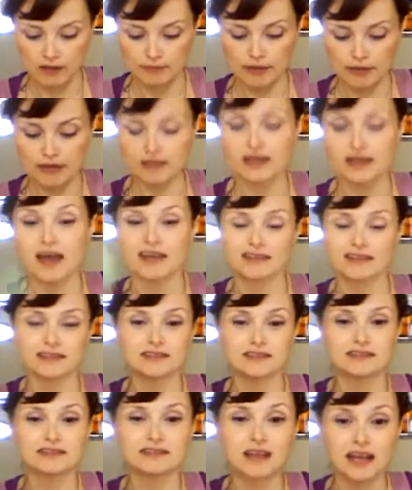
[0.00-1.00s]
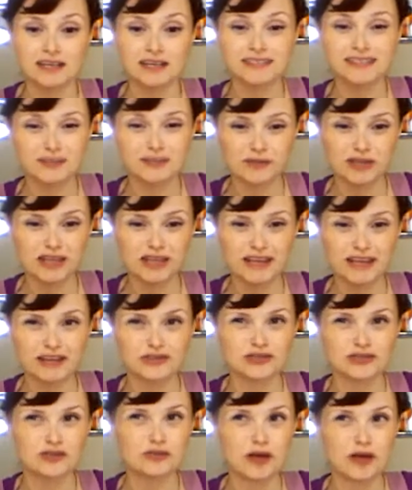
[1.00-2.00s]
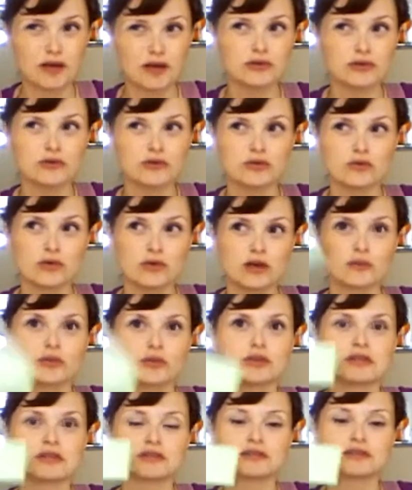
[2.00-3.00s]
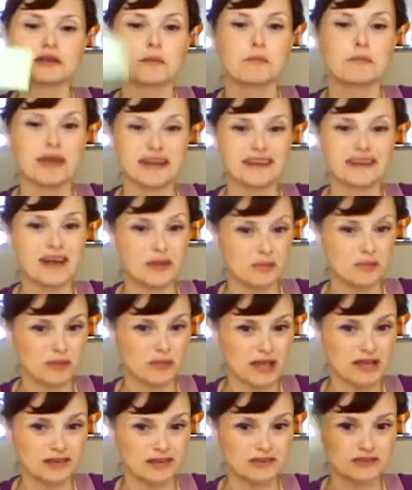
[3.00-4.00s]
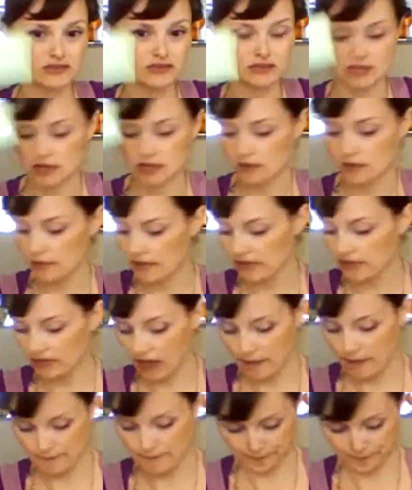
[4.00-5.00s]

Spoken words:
But yeah, this is kind of stimulating, so you probably wouldn't want to put this in a bedtime blend. Just think about that.